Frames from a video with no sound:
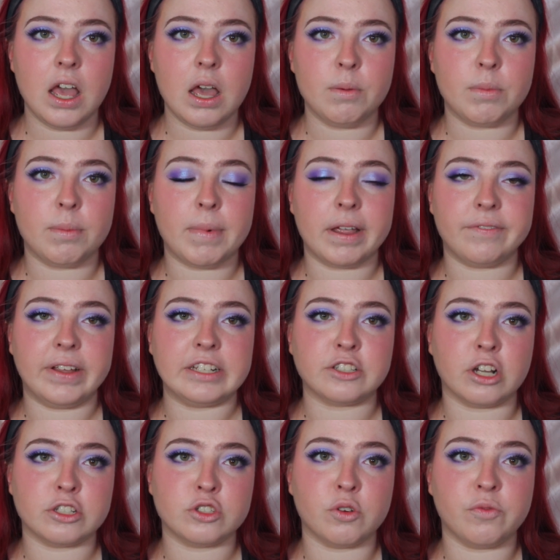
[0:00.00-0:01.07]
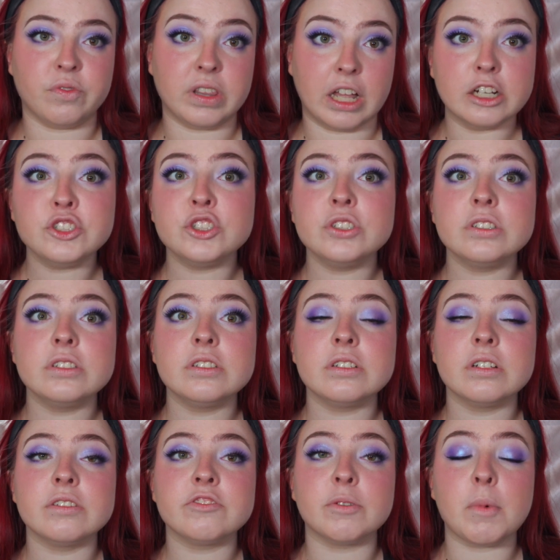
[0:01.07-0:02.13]
but my face got so flushed
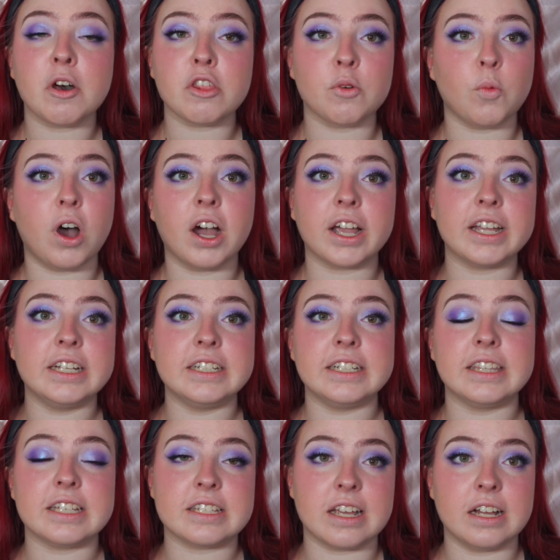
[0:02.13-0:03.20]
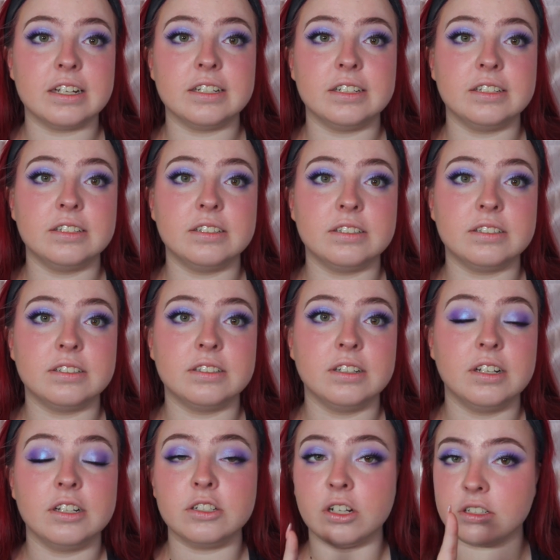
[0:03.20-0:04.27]
from all the walk-in and the sun,
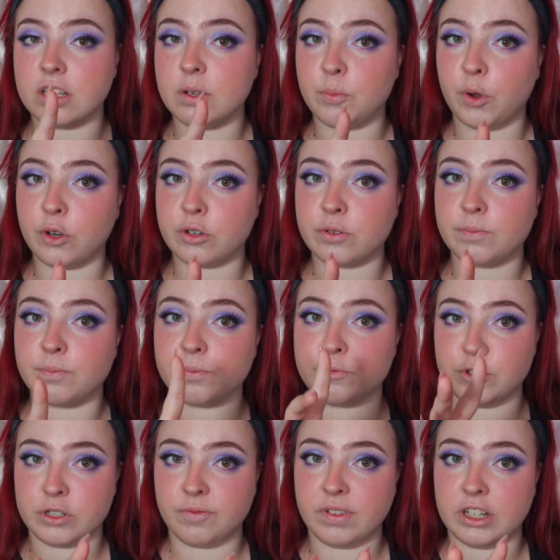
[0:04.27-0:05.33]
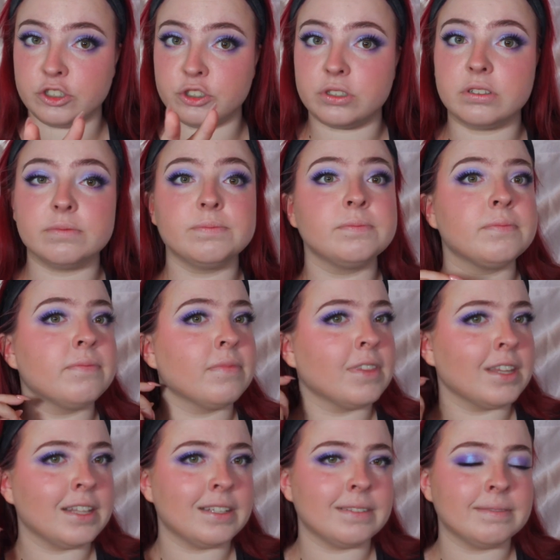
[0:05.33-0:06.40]
not sunburned, just flushed,
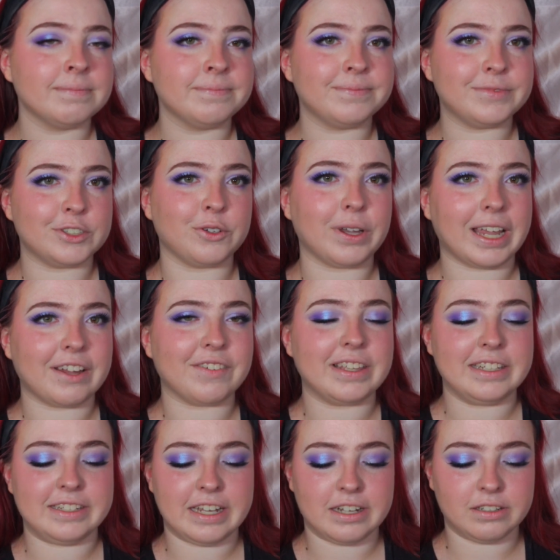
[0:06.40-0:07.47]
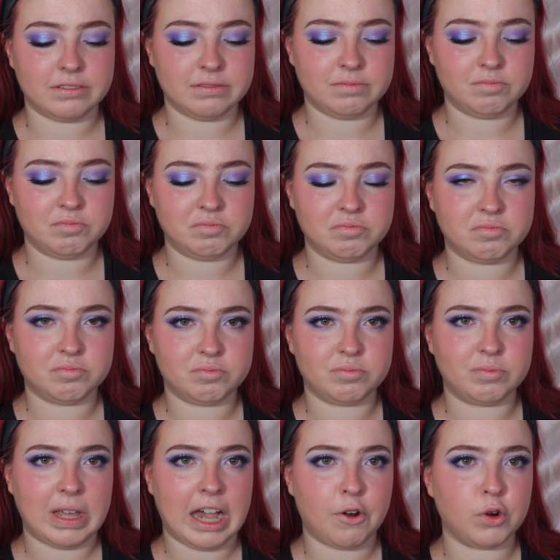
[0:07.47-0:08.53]
so I can't really tell
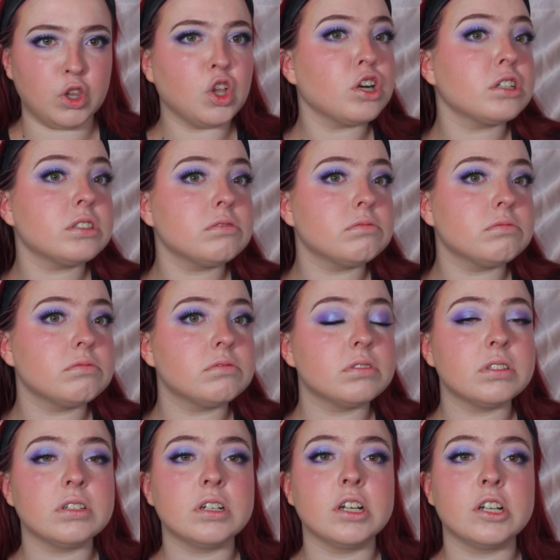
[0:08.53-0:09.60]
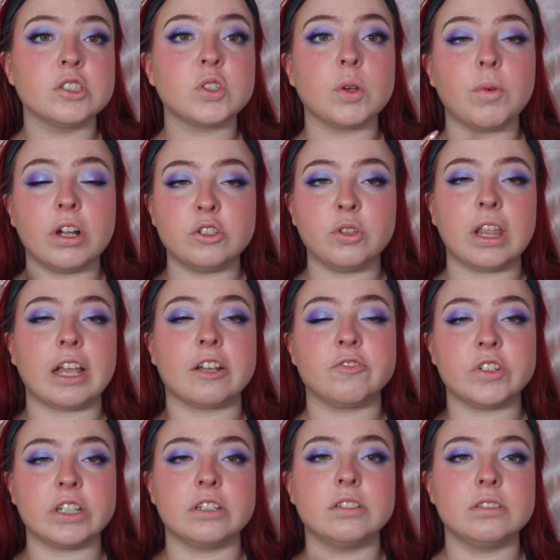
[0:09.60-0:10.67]
how it looked. So I want to do like a
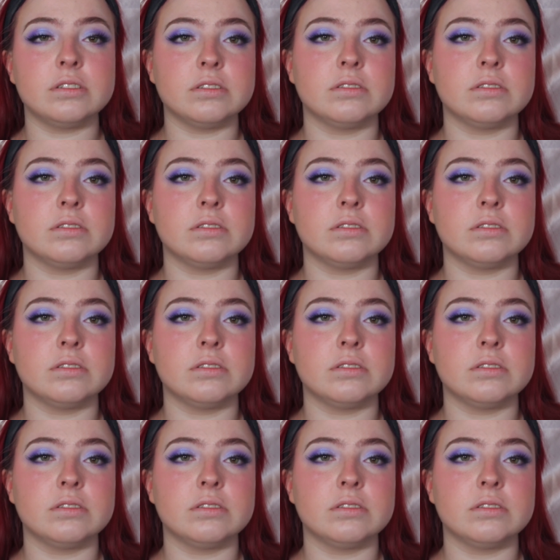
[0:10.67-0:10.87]
real